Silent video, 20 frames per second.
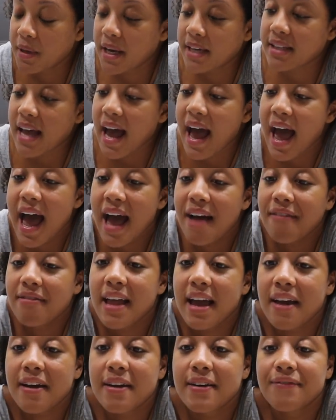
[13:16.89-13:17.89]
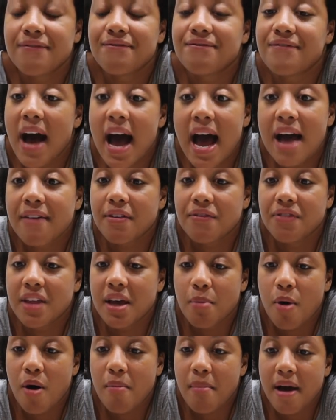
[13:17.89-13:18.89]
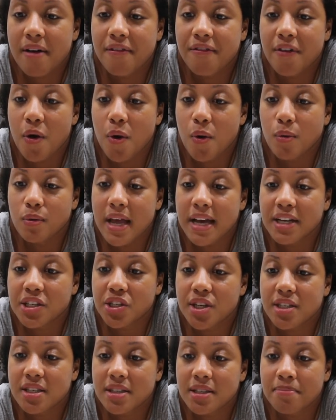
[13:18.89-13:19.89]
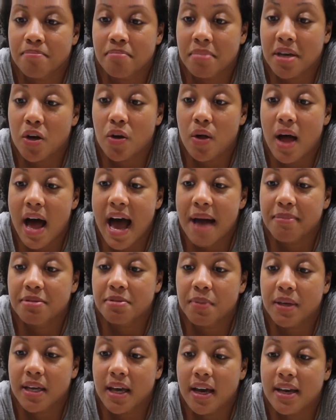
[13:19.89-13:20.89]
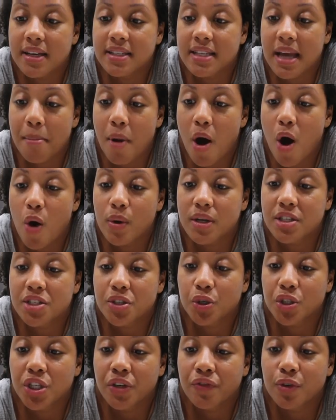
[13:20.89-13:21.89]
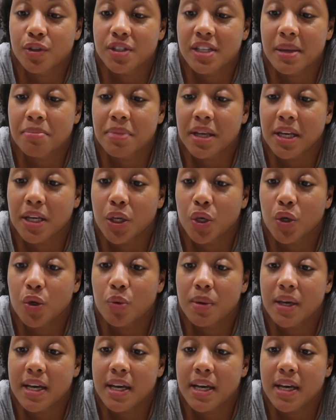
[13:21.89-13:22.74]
because I have like 5 of them on my phone, like just meal apps, because I'm always searching for something new.